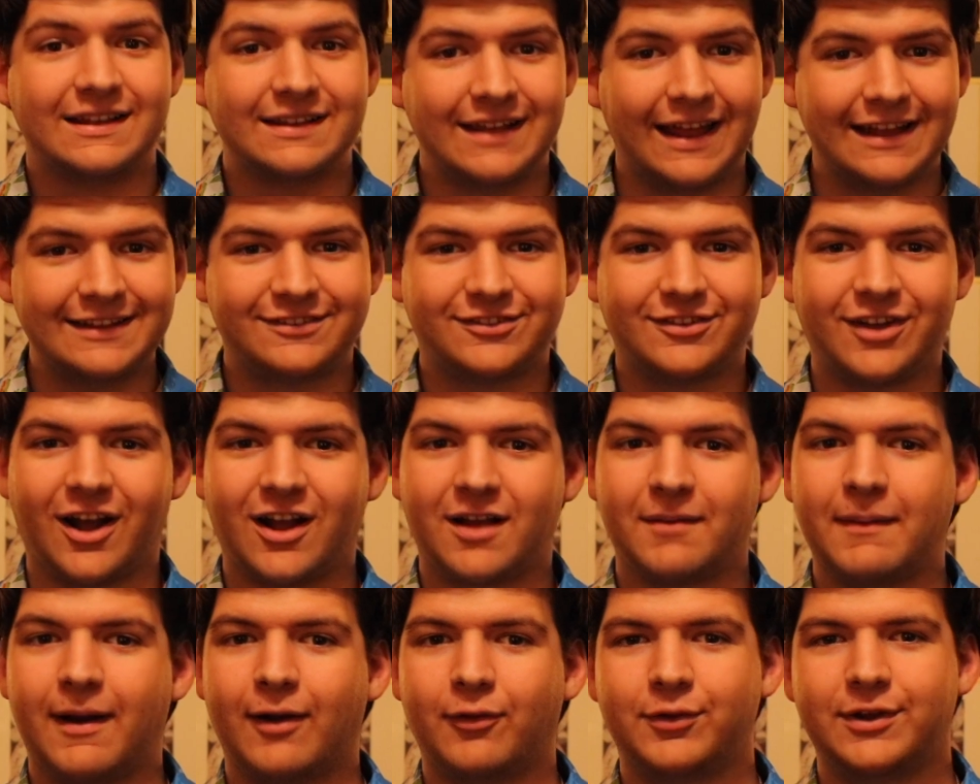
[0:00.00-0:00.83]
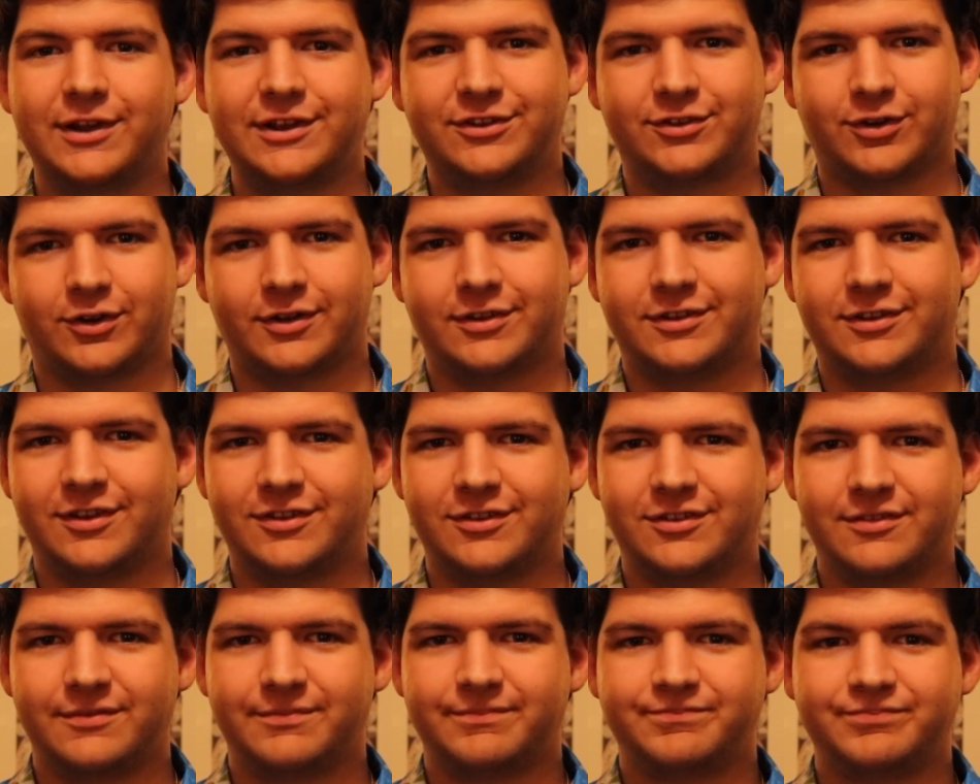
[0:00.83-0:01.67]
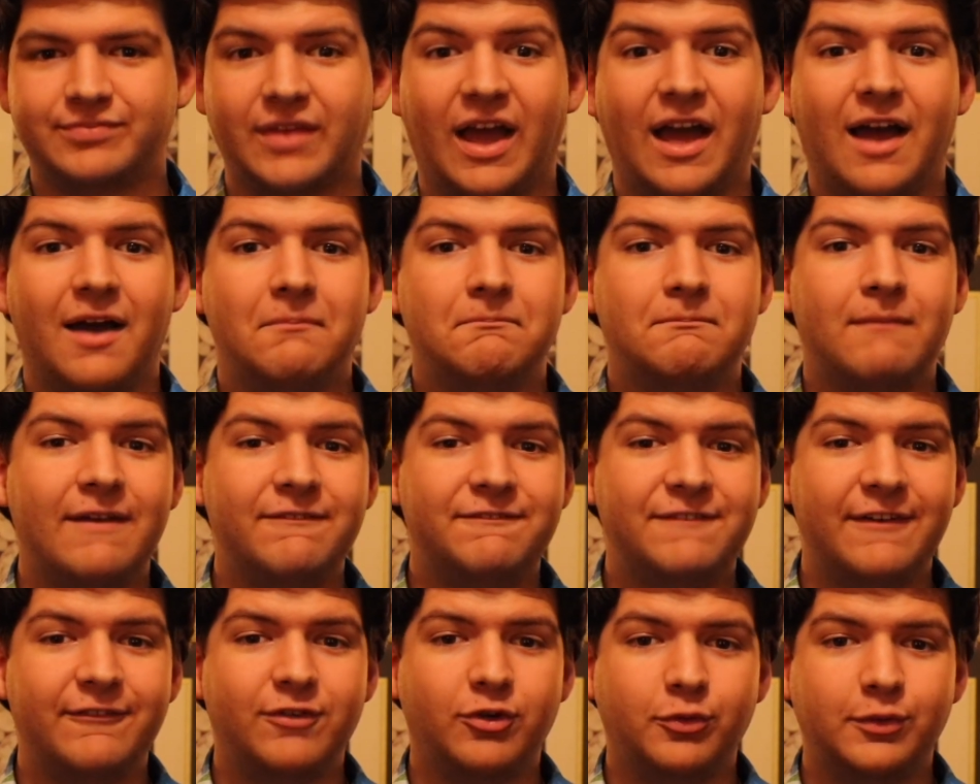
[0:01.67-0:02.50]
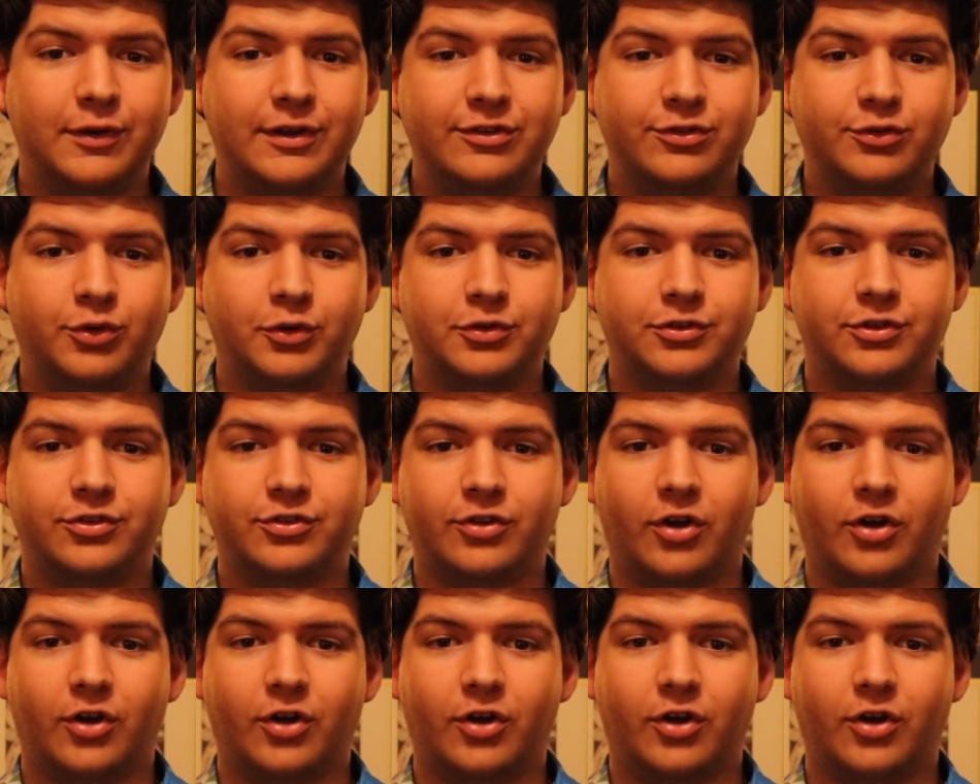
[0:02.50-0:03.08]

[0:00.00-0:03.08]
let's talk about resources. My favorite resources